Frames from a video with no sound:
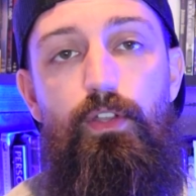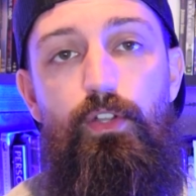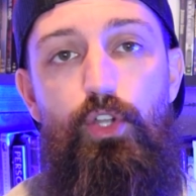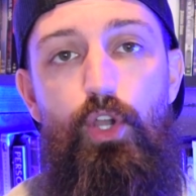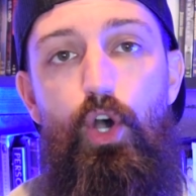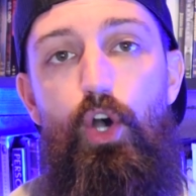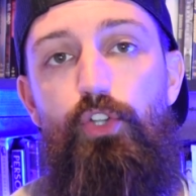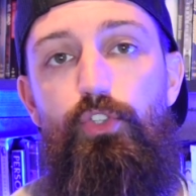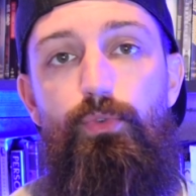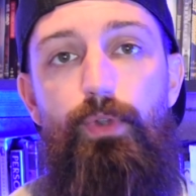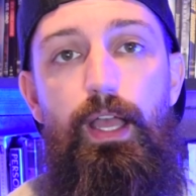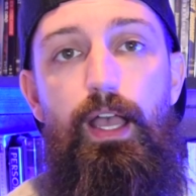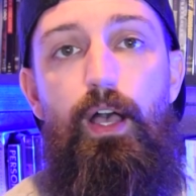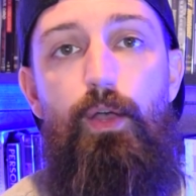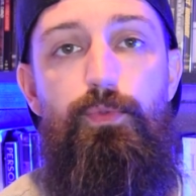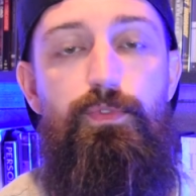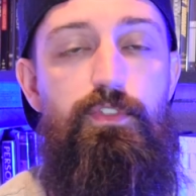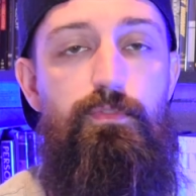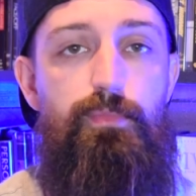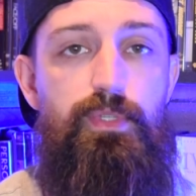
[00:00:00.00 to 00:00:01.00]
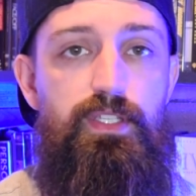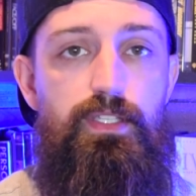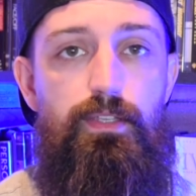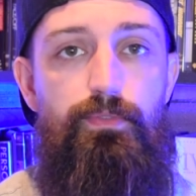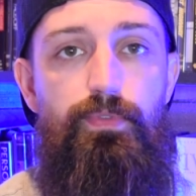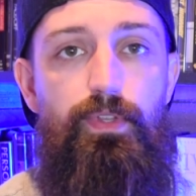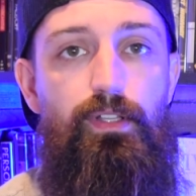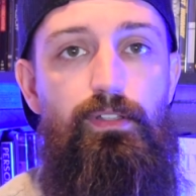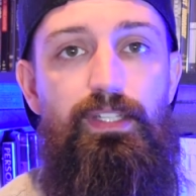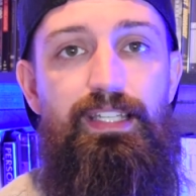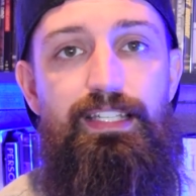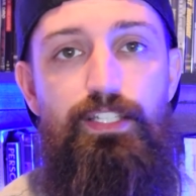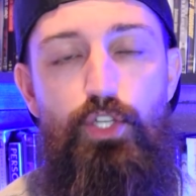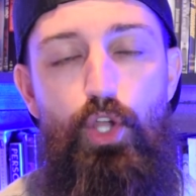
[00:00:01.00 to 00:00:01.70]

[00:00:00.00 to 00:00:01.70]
gone around specifically